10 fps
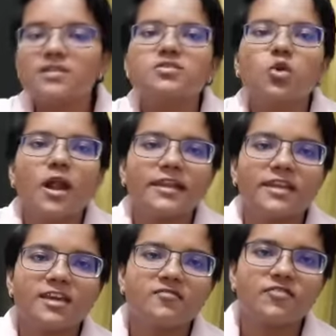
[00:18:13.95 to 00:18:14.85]

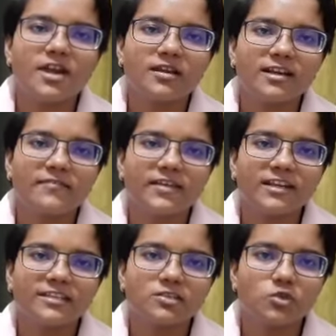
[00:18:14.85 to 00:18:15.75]
Schottky and Frankel
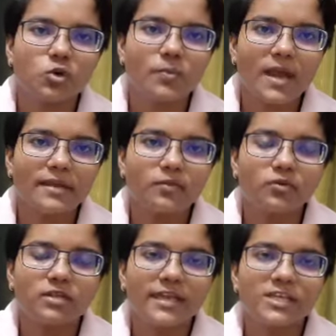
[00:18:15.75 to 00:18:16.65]
defect is shown by
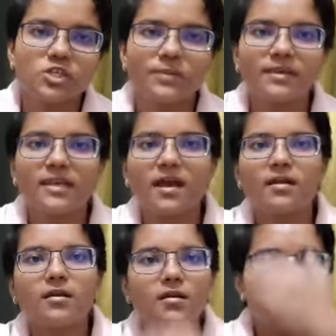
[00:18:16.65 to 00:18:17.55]
both AgBr.